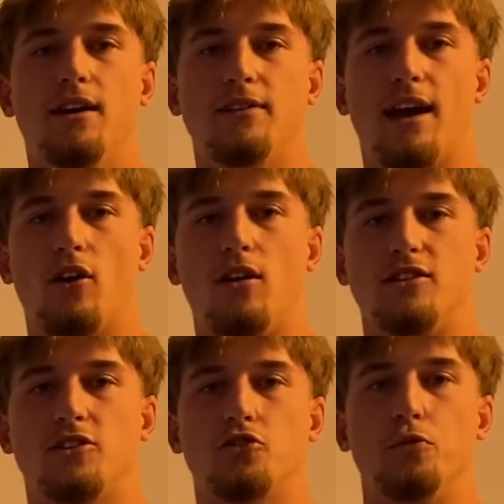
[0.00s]
that are
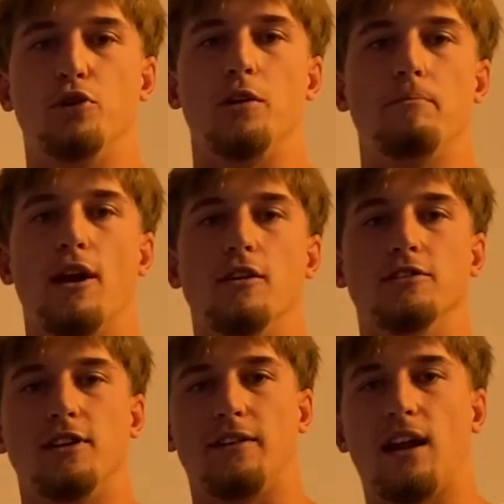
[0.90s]
extremely
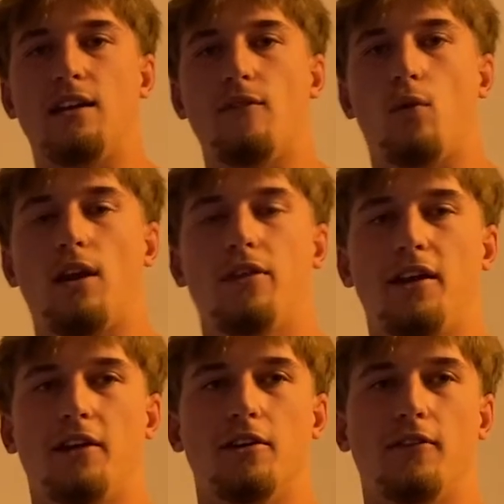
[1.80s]
embarrassing that I never want to
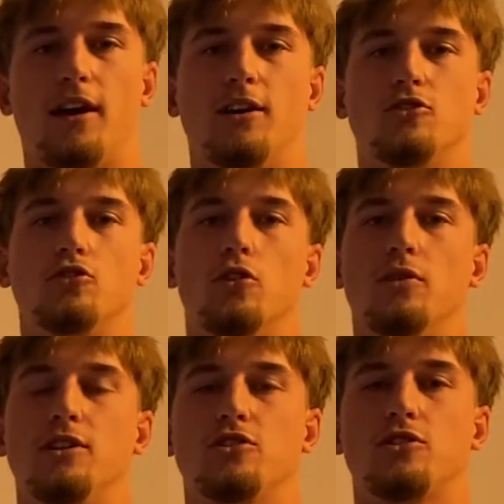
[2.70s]
think of, I
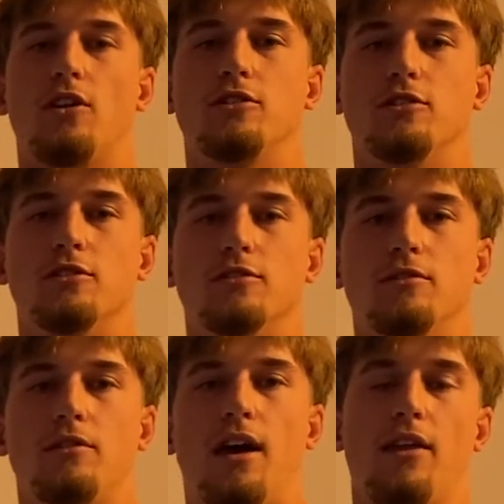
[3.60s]
slowly start to
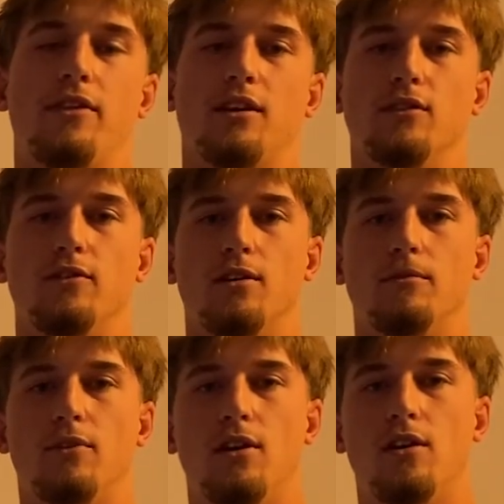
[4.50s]
not think of
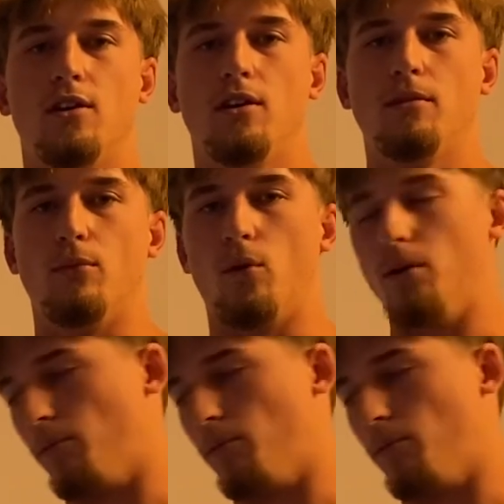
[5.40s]
them more and